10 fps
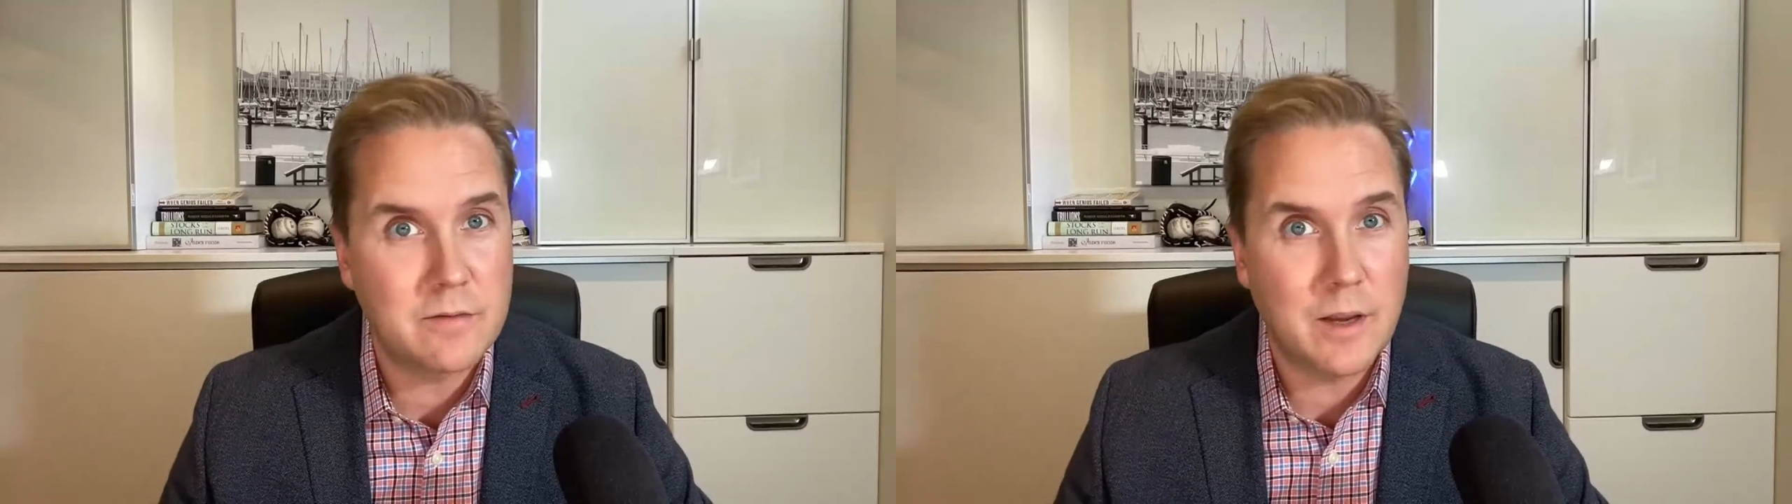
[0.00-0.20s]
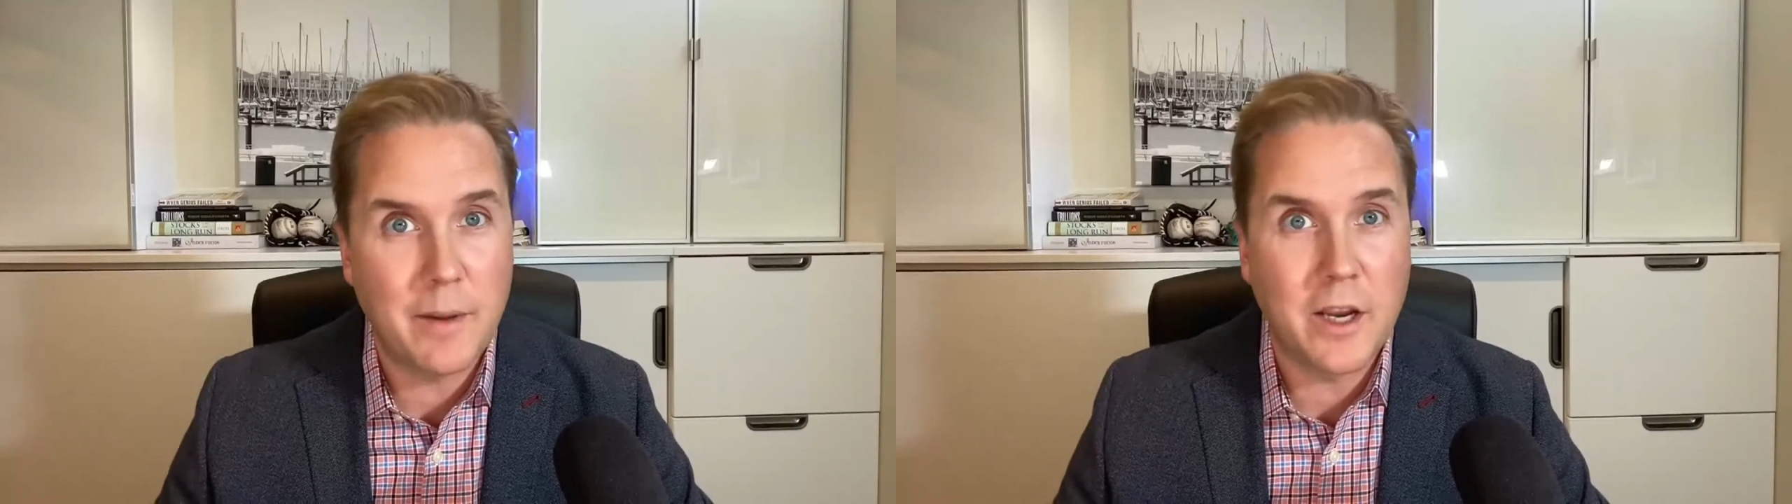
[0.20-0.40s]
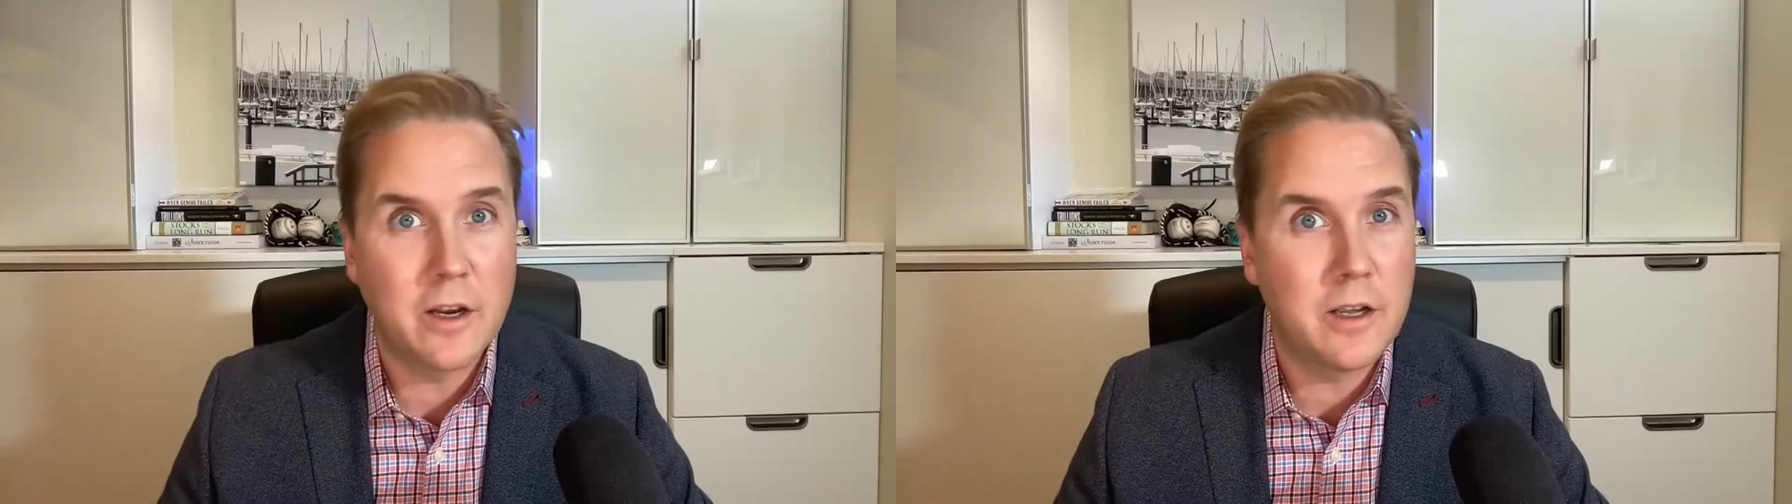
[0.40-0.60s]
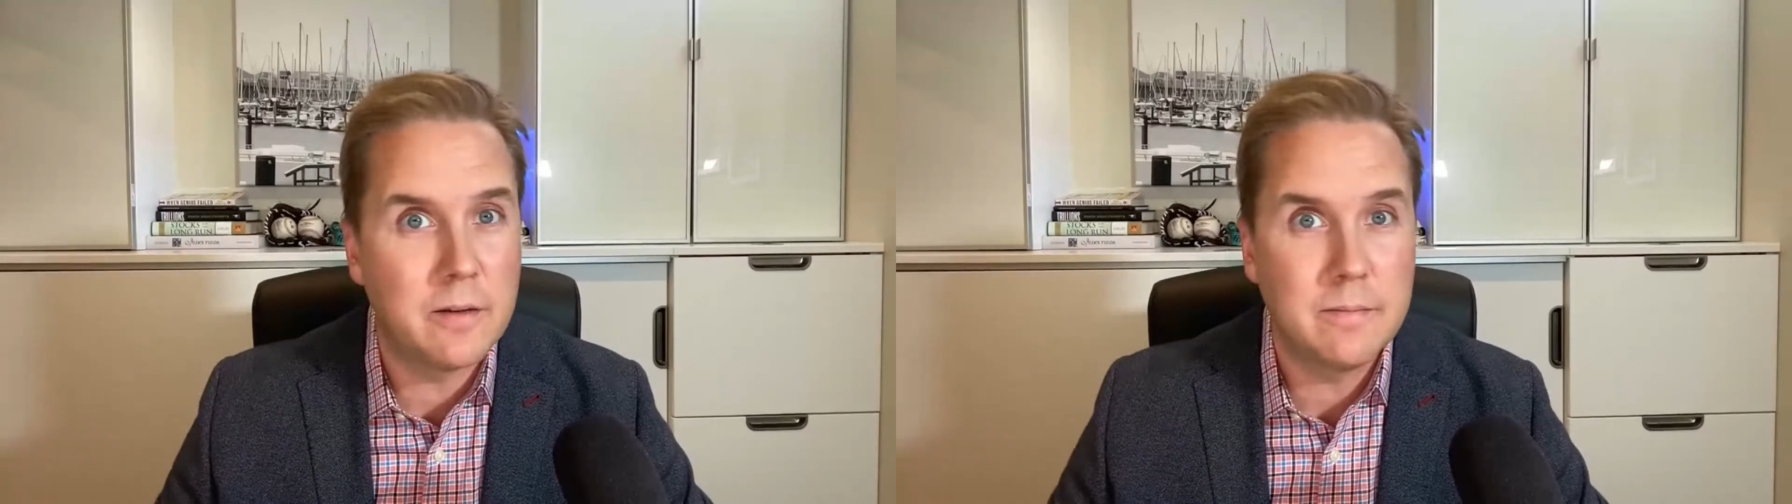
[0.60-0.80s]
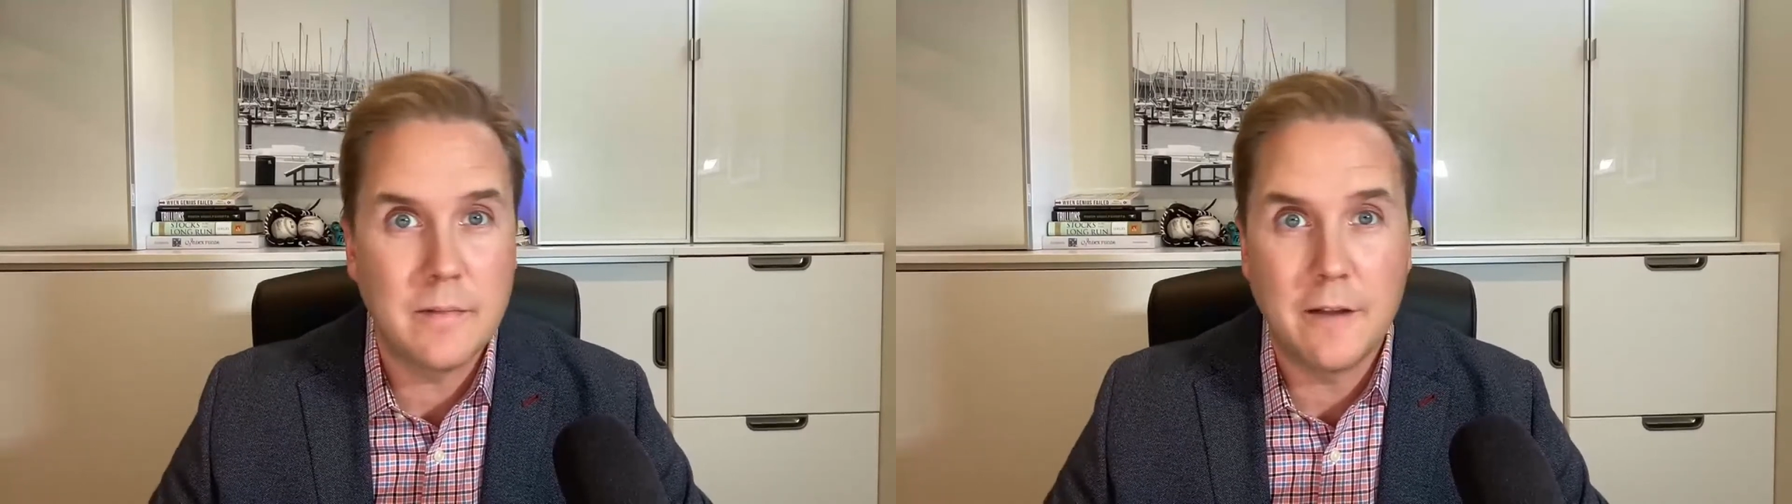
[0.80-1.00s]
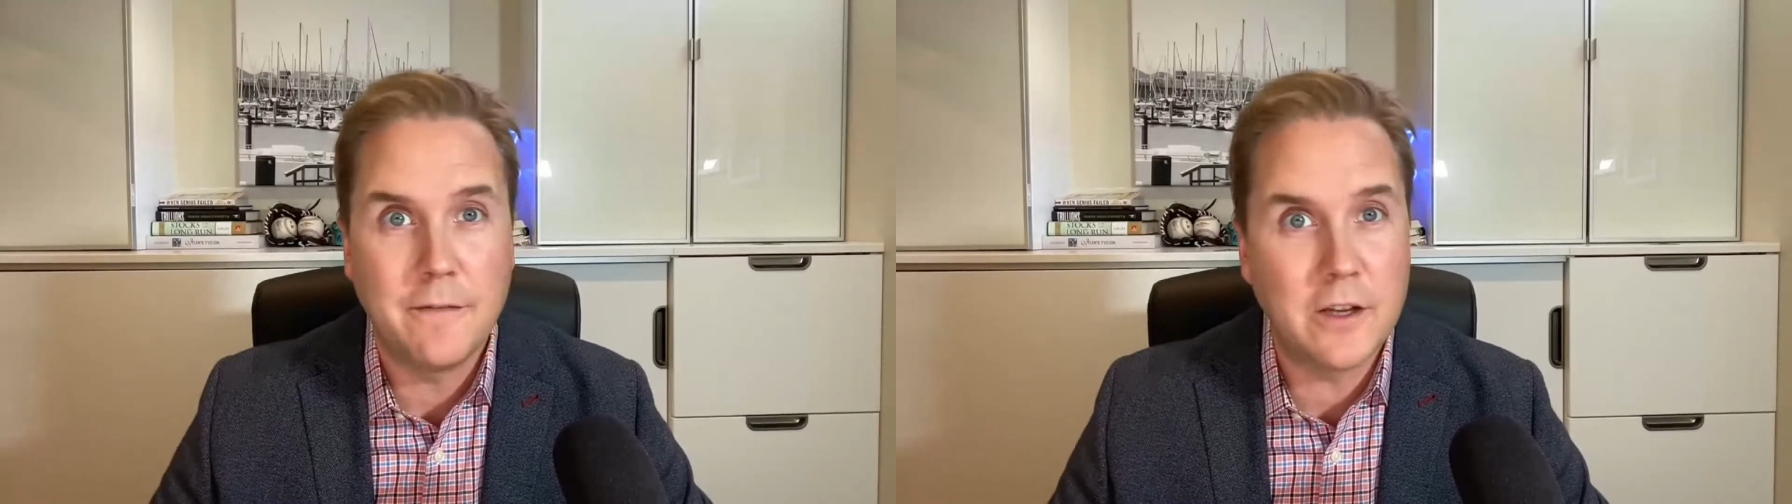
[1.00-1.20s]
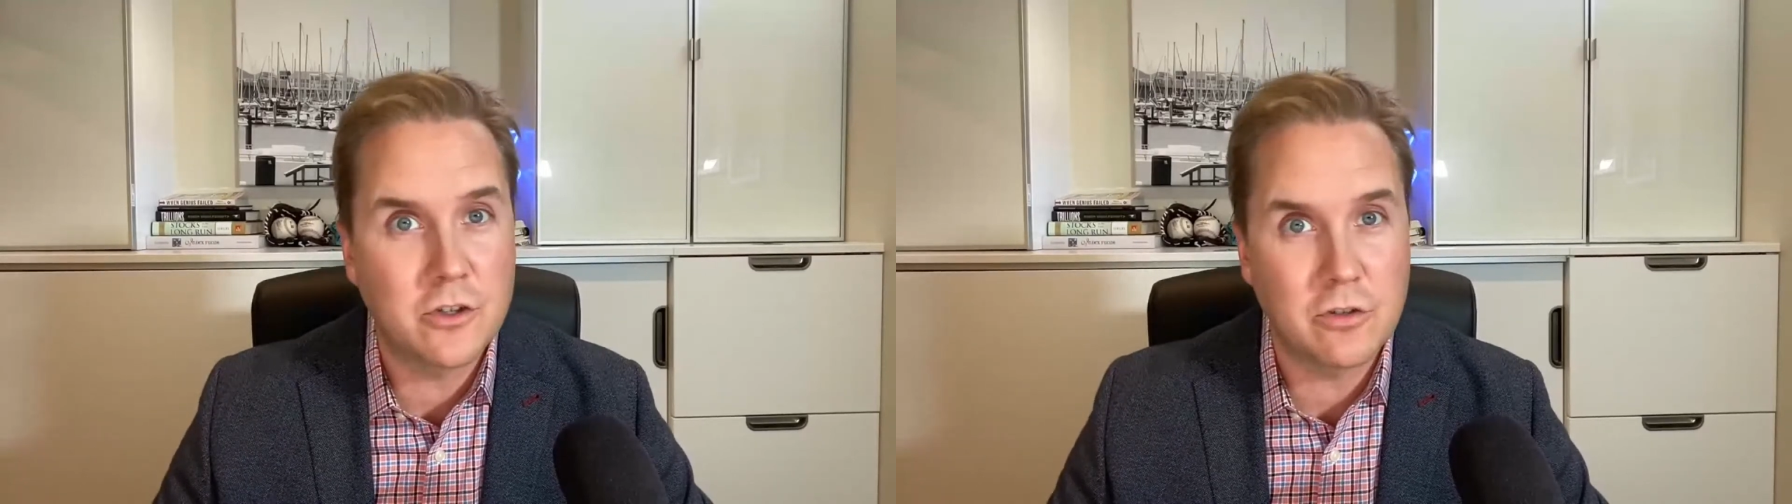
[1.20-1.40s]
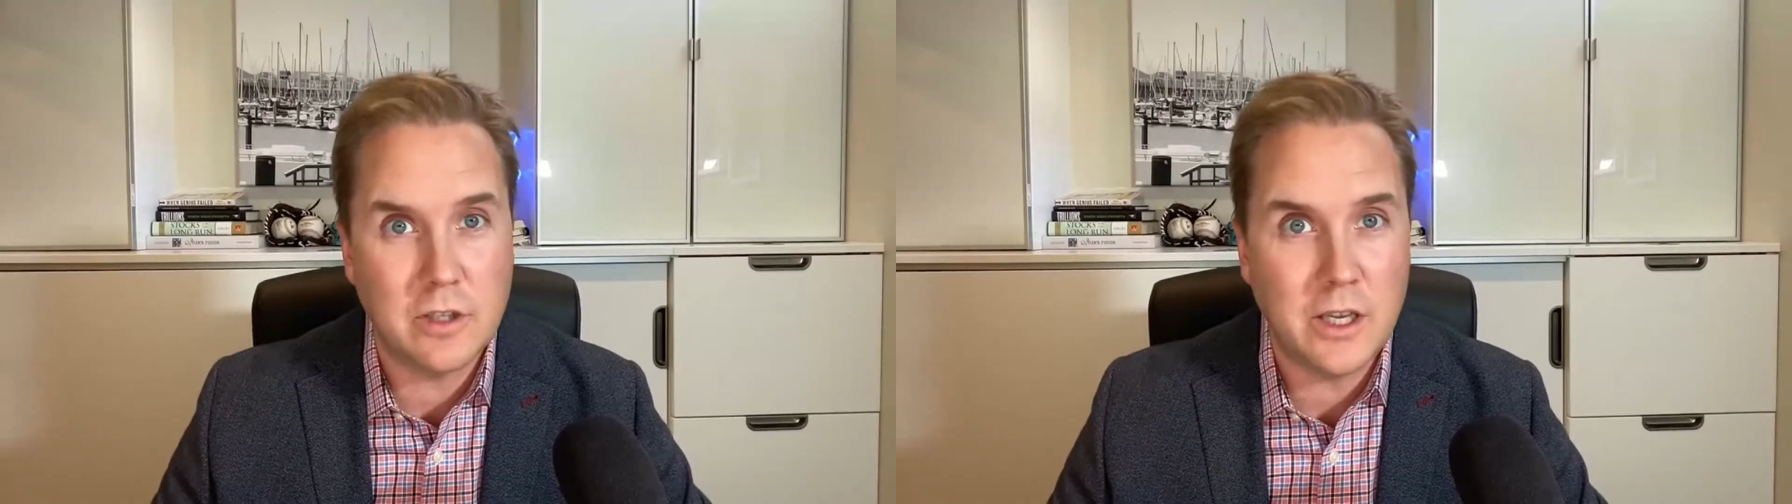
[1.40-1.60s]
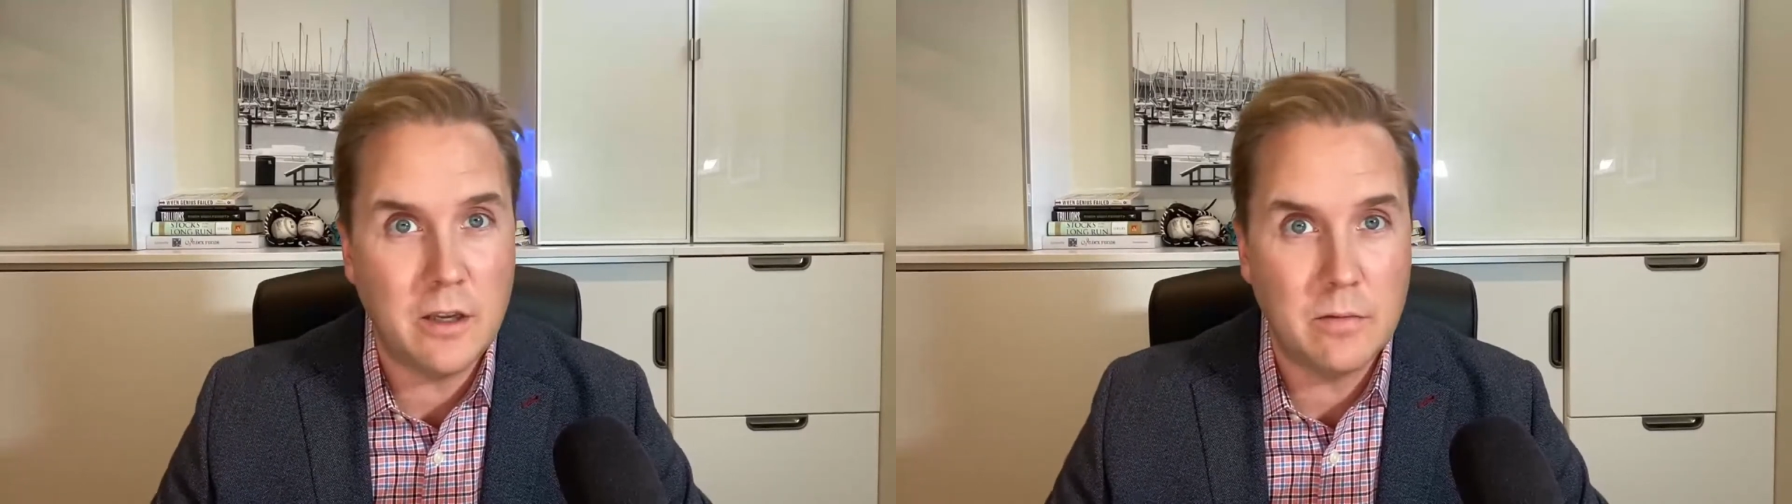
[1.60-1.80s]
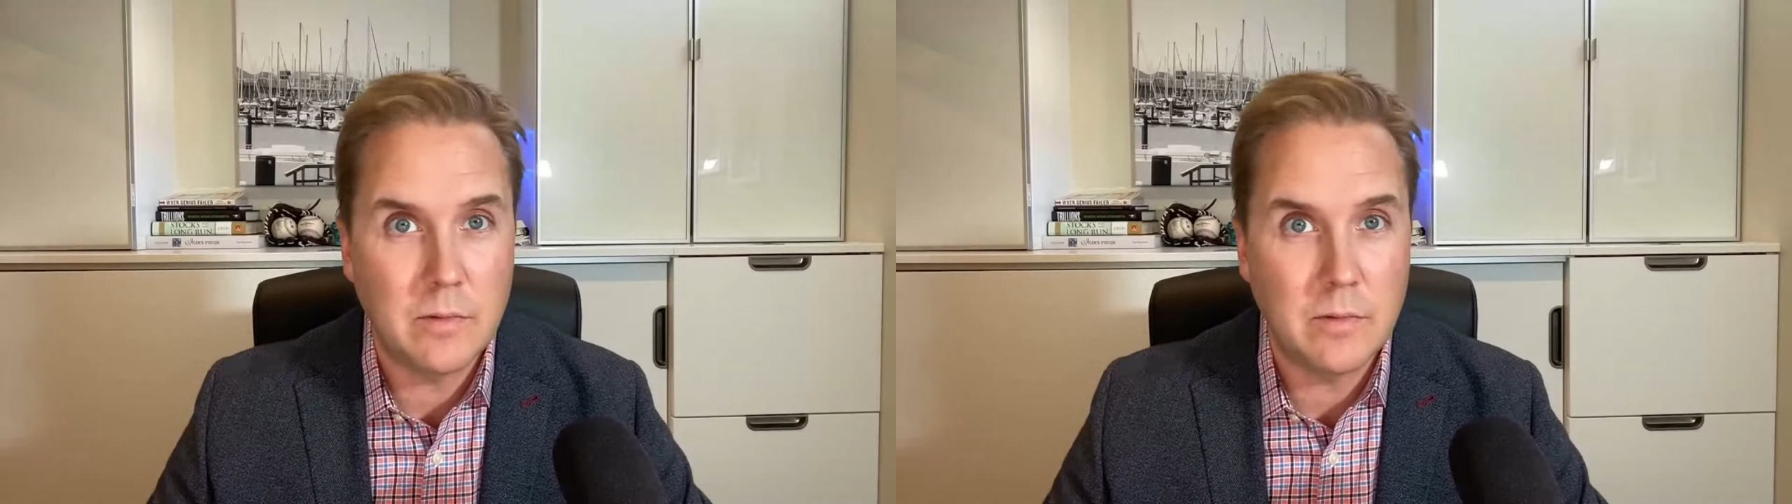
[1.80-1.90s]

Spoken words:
am I going to eventually